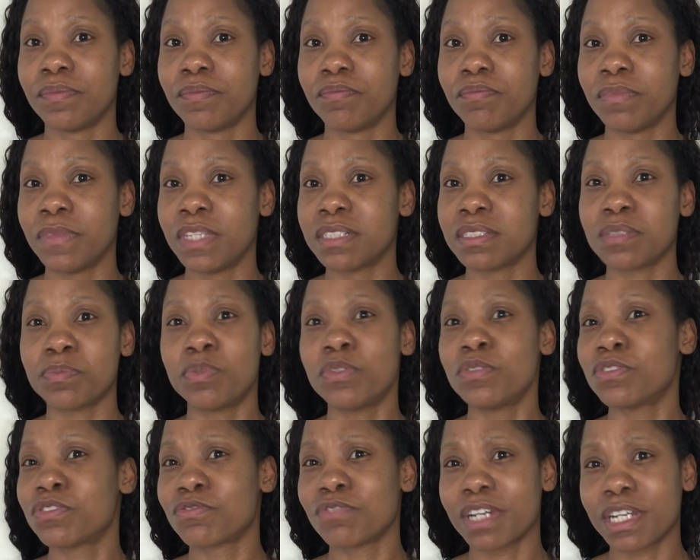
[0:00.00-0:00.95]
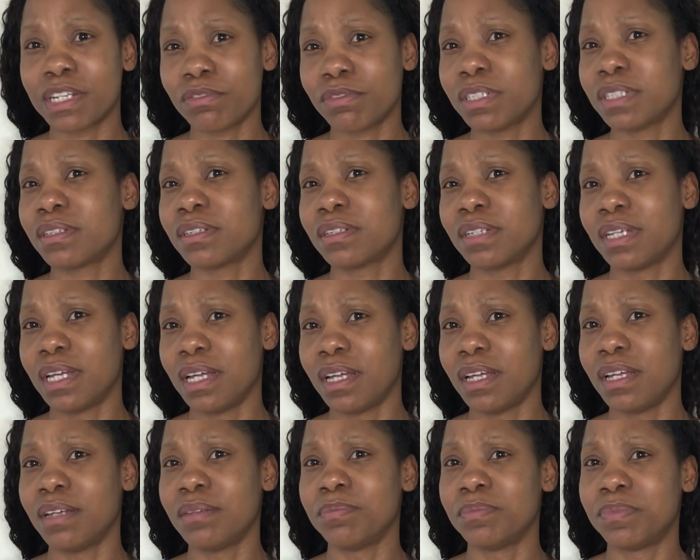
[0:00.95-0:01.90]
There's a postgraduate
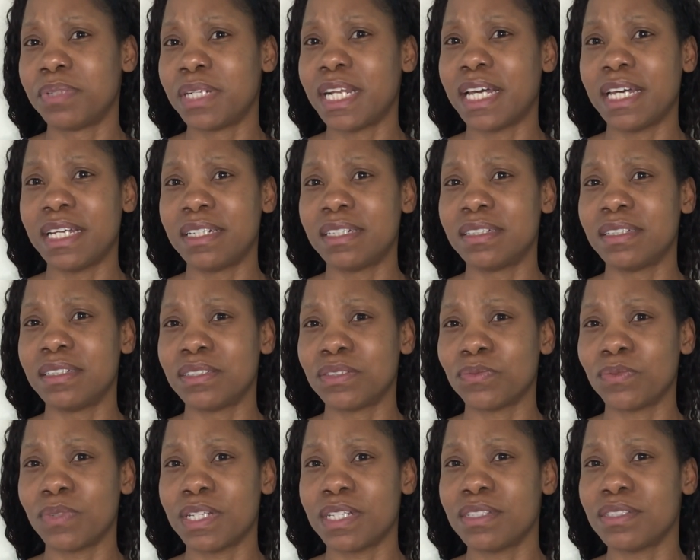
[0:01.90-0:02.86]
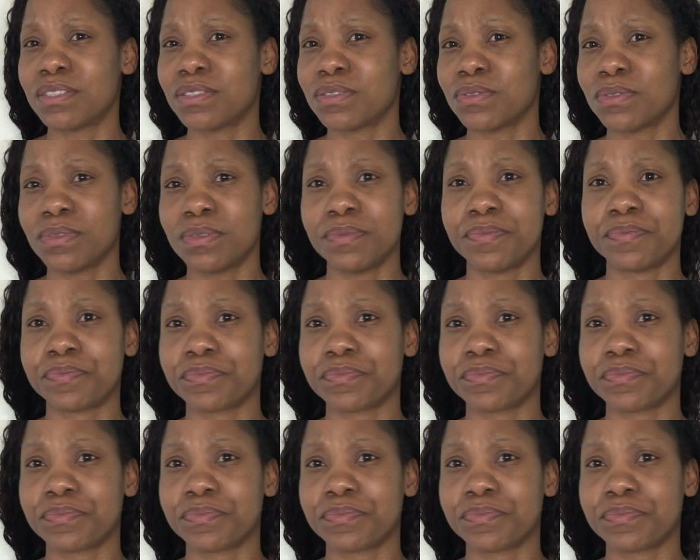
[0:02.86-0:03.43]
plan as well, so